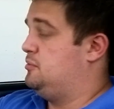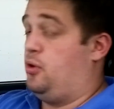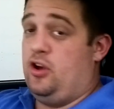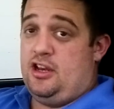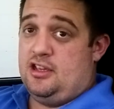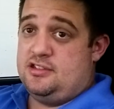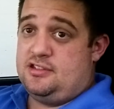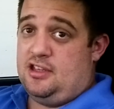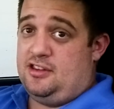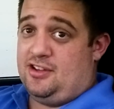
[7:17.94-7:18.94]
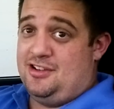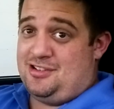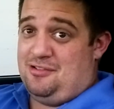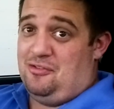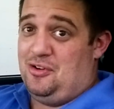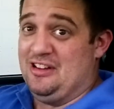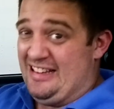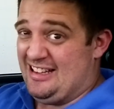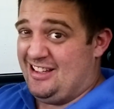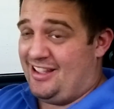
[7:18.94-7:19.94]
Point is, it doesn't
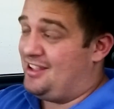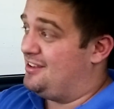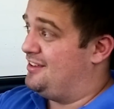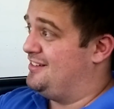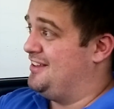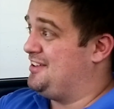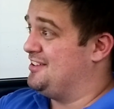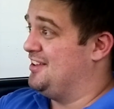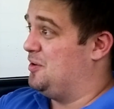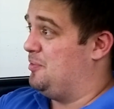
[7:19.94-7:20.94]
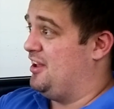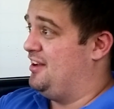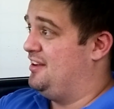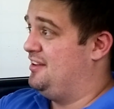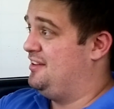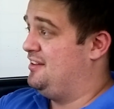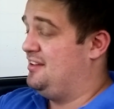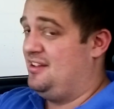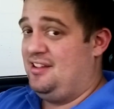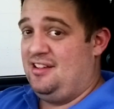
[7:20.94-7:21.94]
really leak. It leaked a little bit
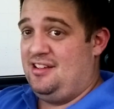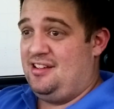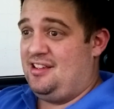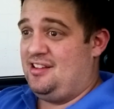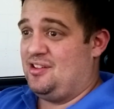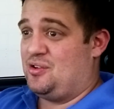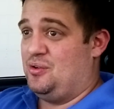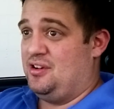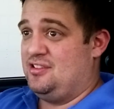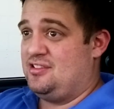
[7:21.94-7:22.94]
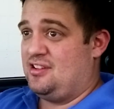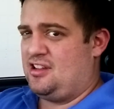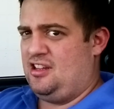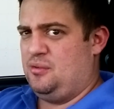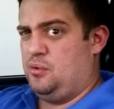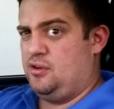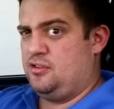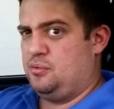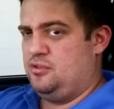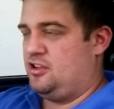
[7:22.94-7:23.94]
in the corners. I can hear water
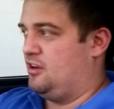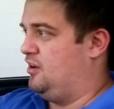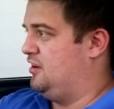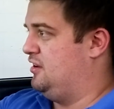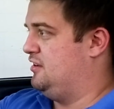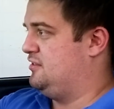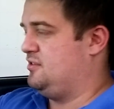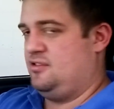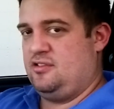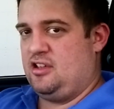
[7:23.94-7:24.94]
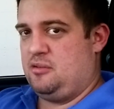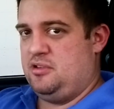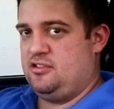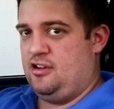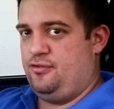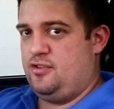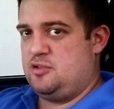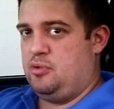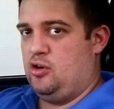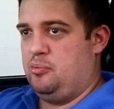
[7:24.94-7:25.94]
swooshing around. It's just like a tiny
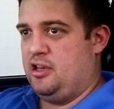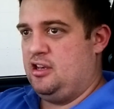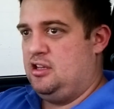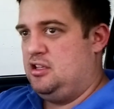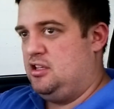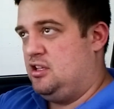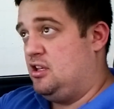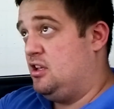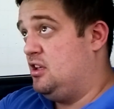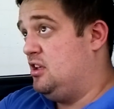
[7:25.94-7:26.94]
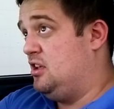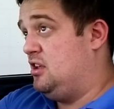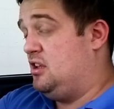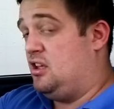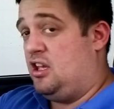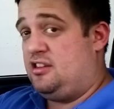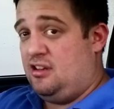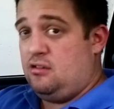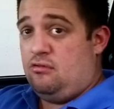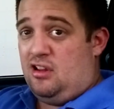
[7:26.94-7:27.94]
fishbowl, but it
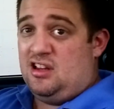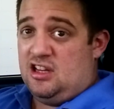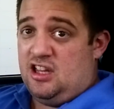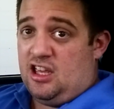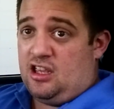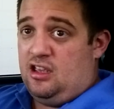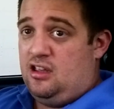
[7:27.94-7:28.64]
didn't really leak.